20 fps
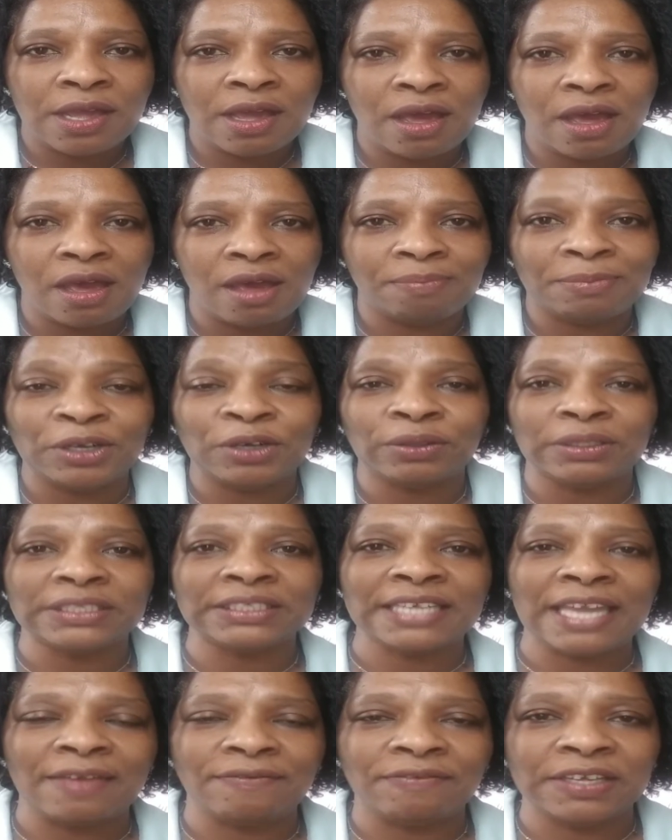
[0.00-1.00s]
uh, Marilyn's
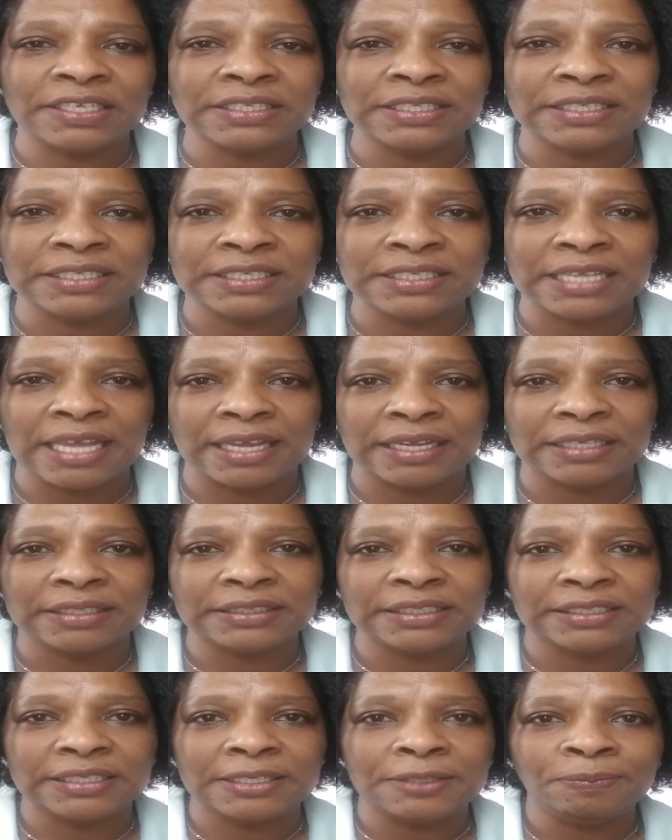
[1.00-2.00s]
Cafe
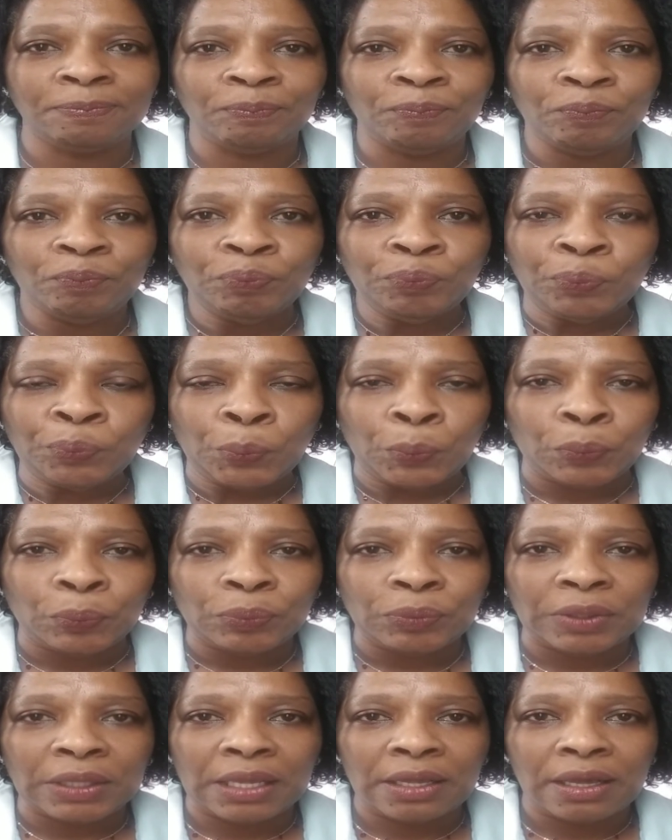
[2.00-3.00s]
Society
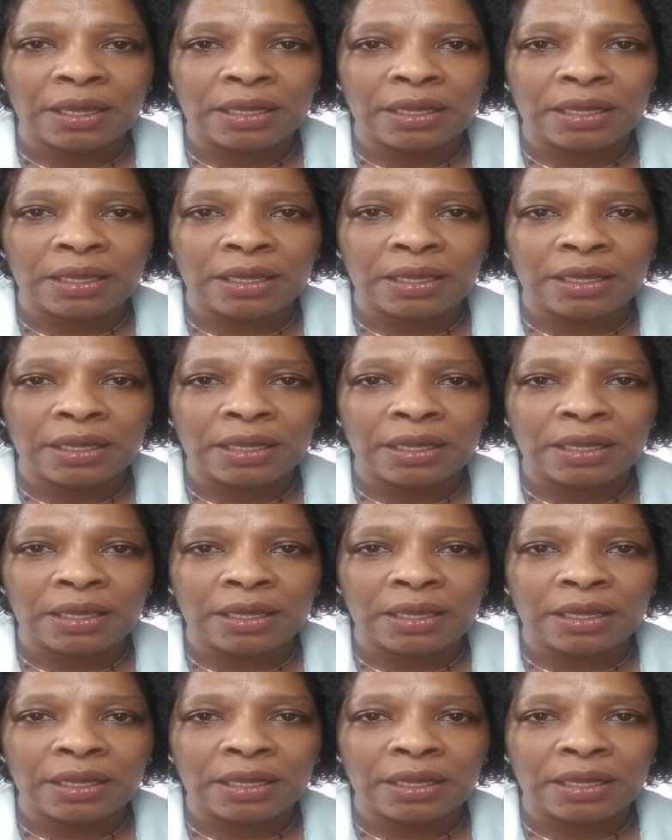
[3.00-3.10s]
uh,